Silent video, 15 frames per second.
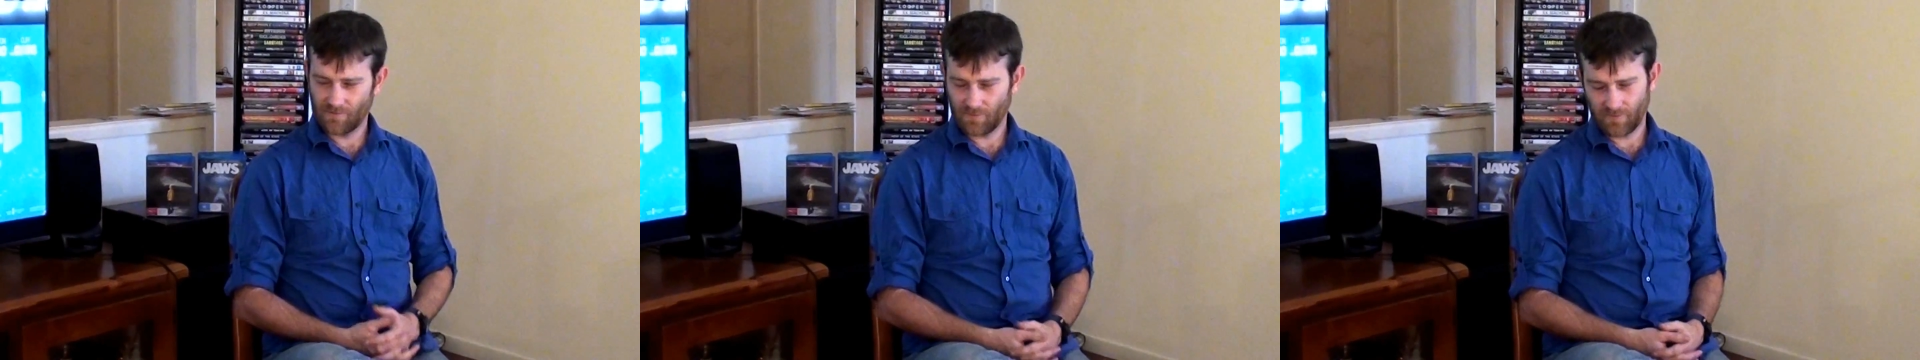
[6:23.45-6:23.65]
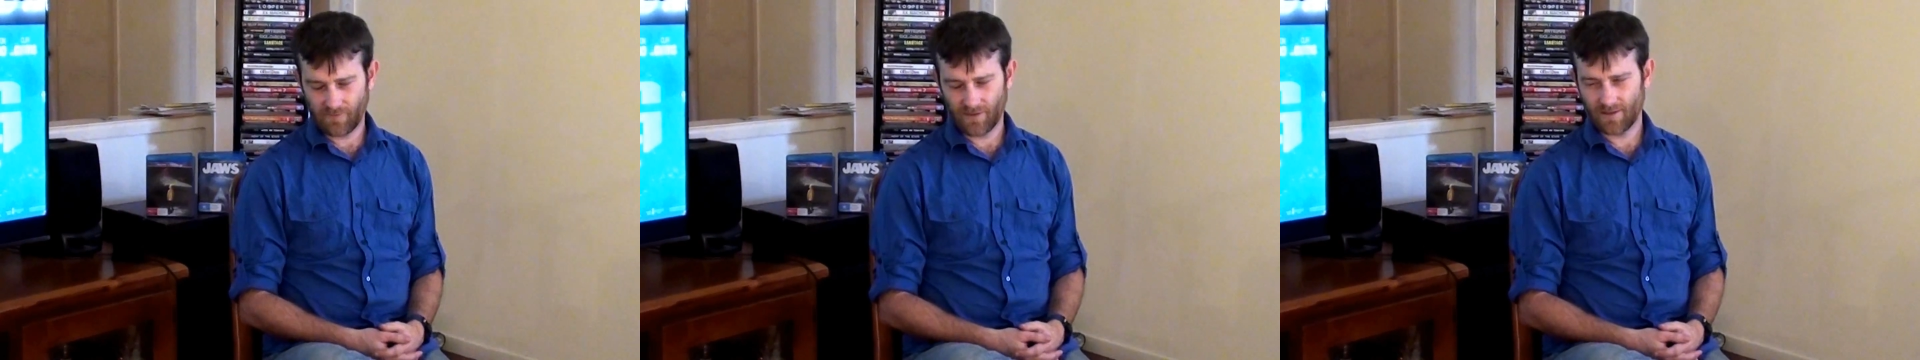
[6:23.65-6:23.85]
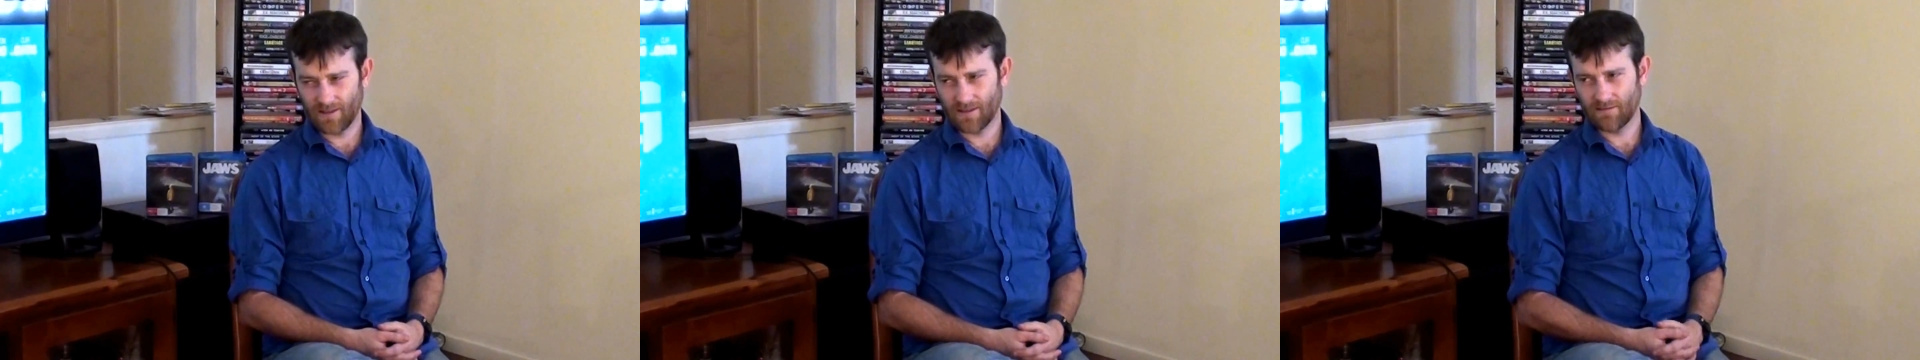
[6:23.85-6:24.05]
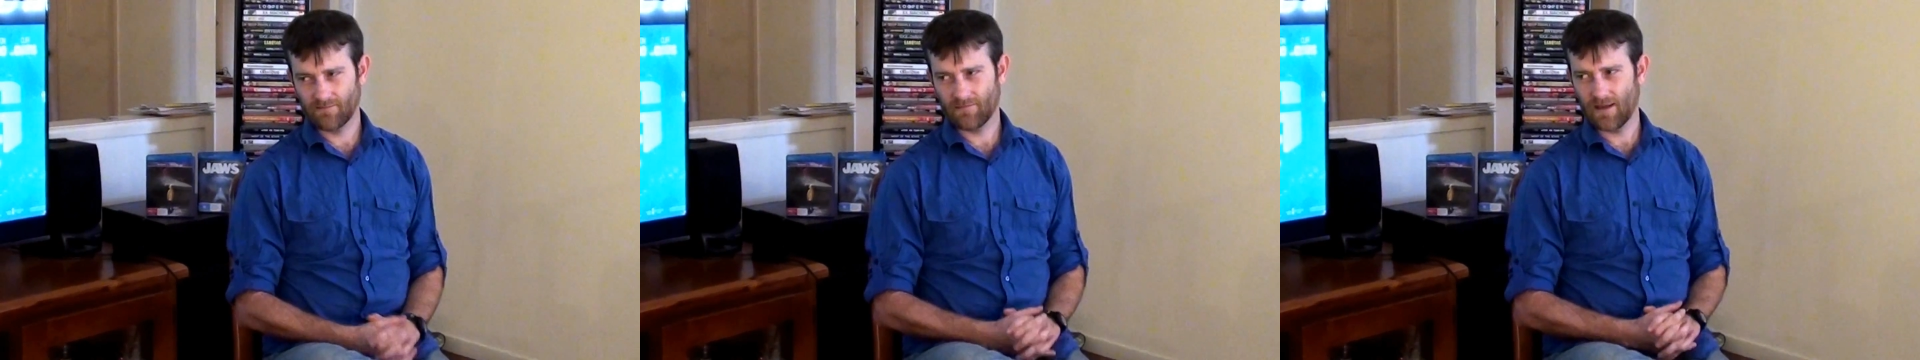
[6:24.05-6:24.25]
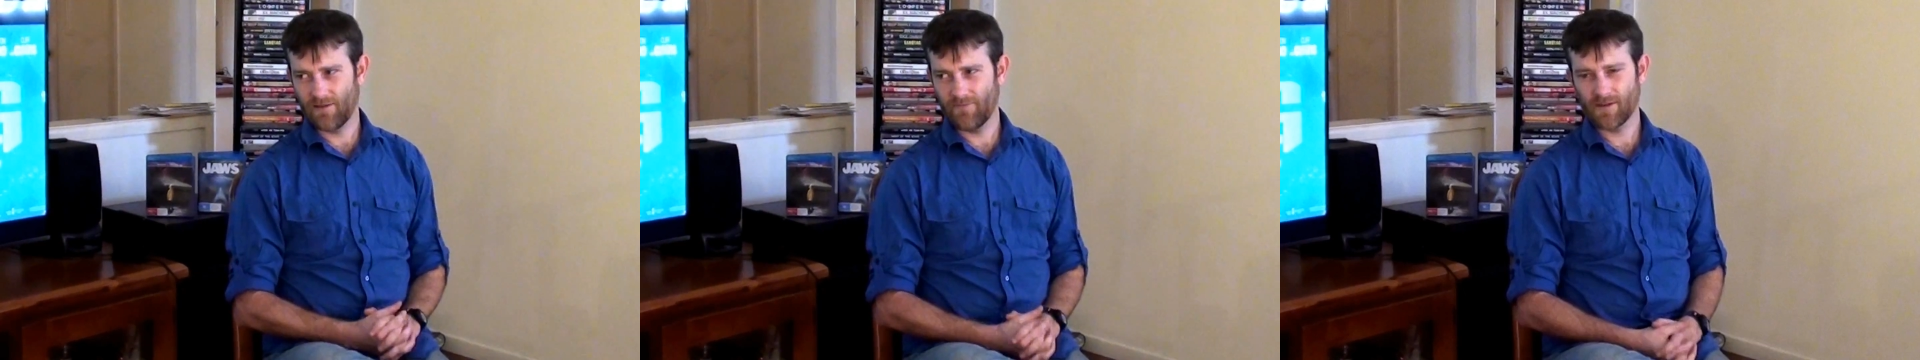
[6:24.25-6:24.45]
fulfilling
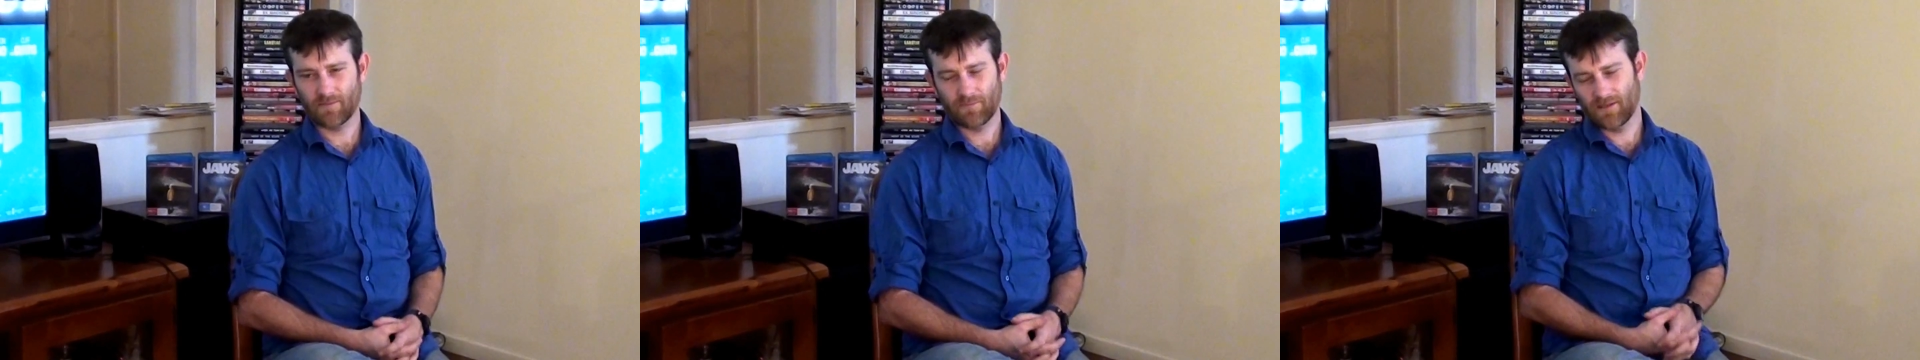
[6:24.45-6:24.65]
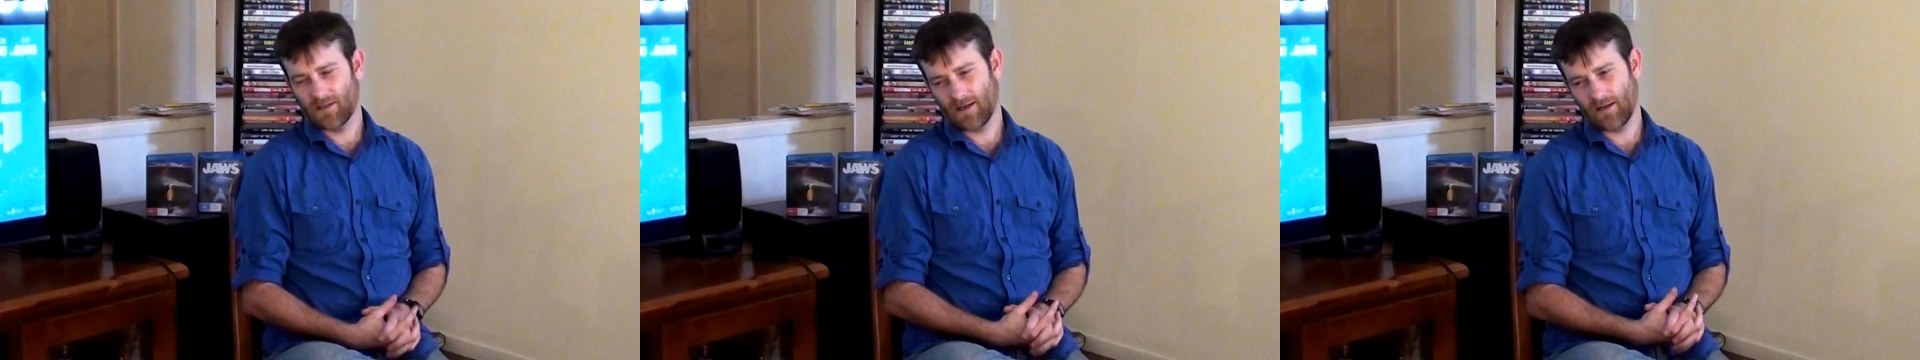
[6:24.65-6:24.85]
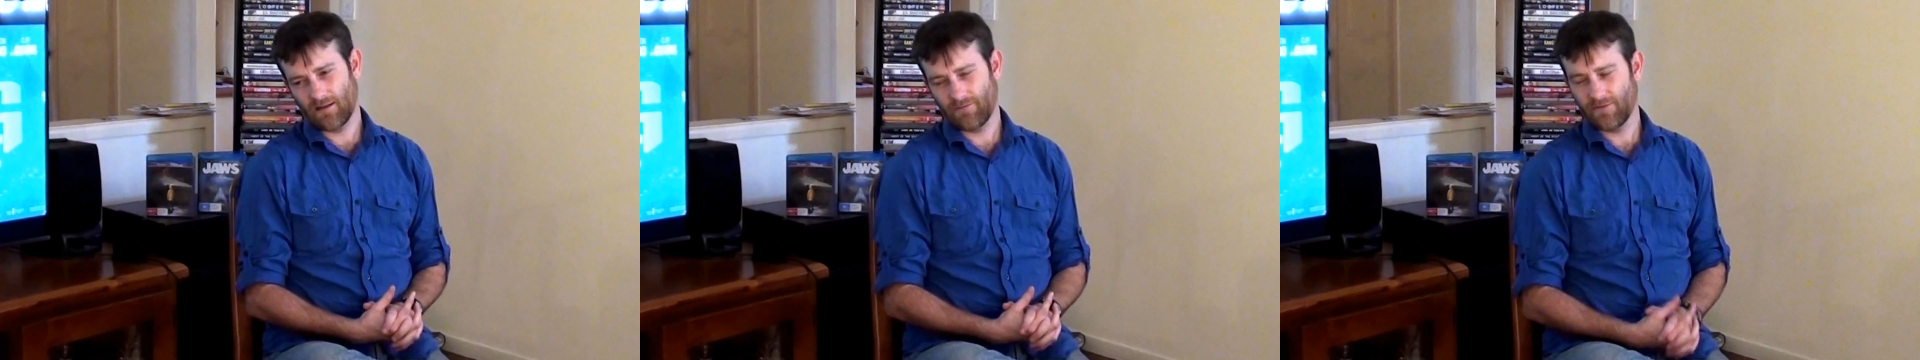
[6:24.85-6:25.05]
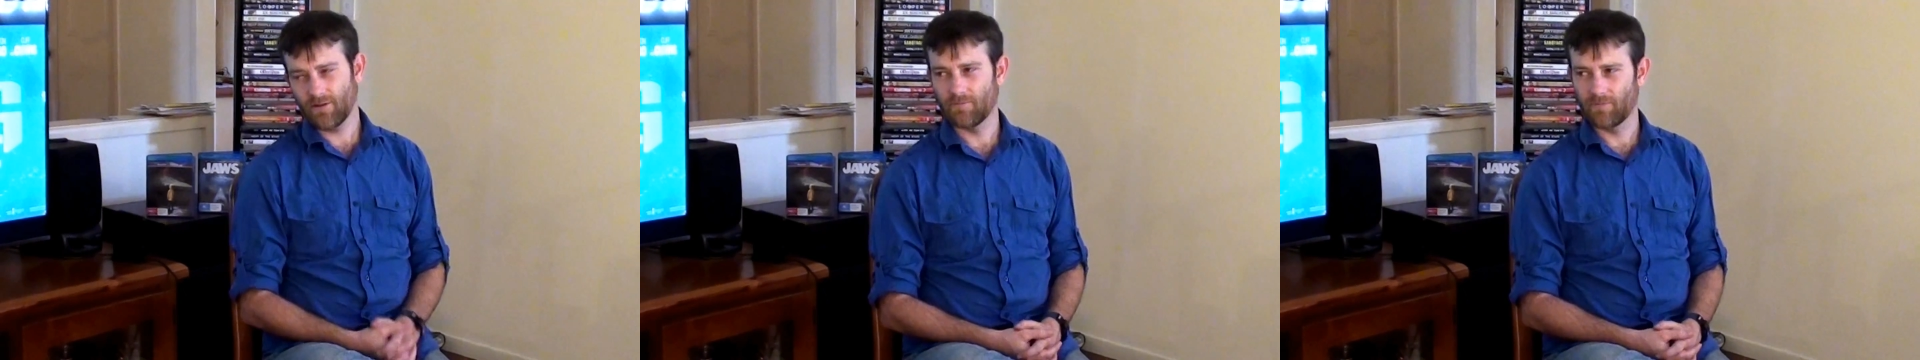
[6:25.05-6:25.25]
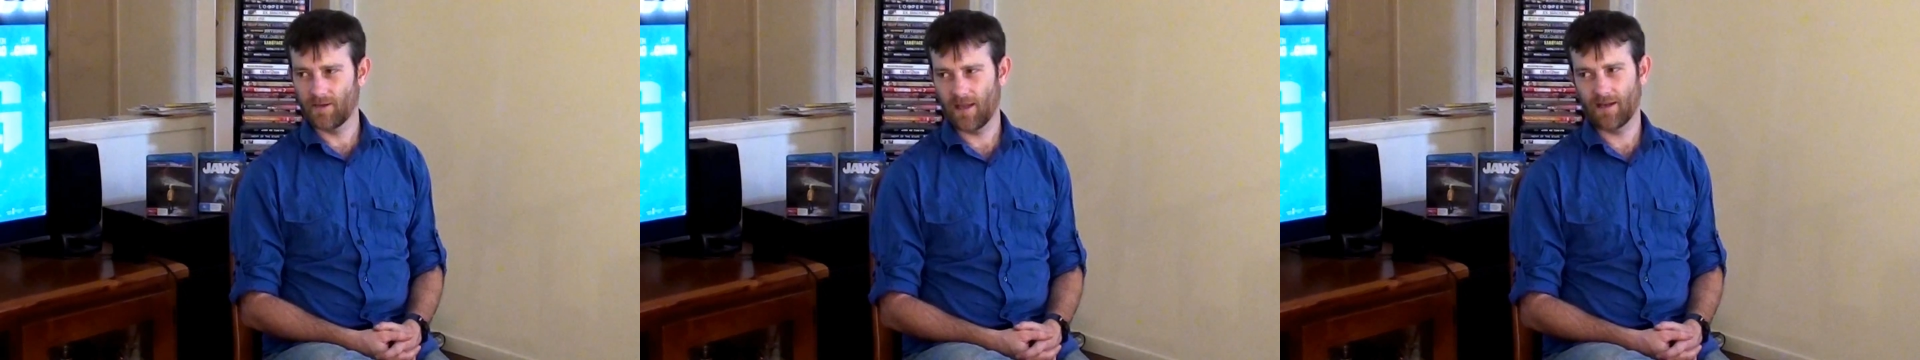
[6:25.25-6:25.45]
in this particular
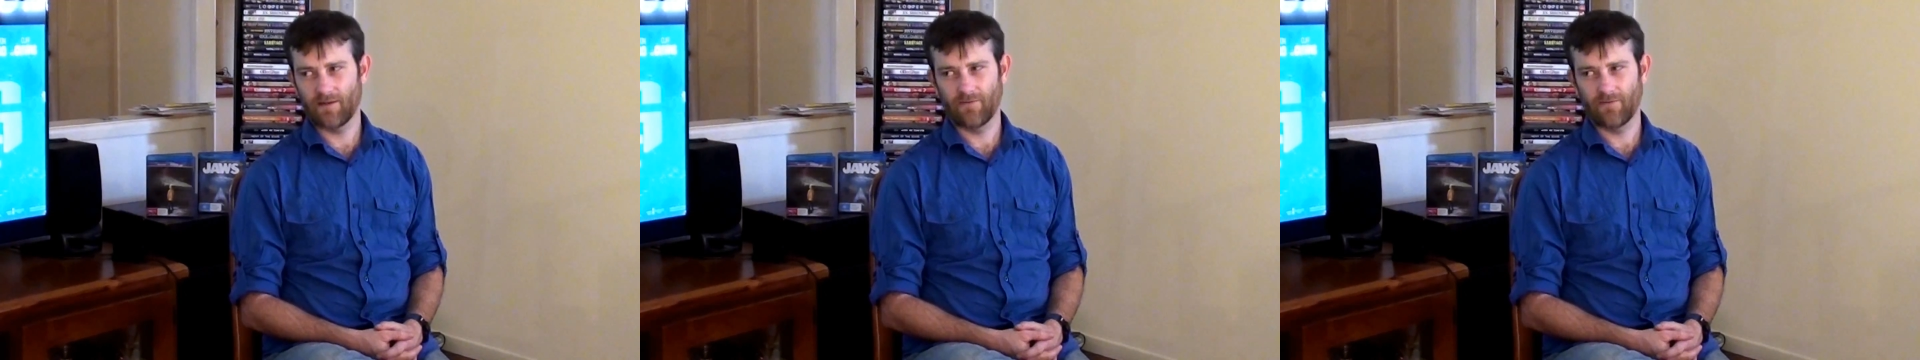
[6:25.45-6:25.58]
film. And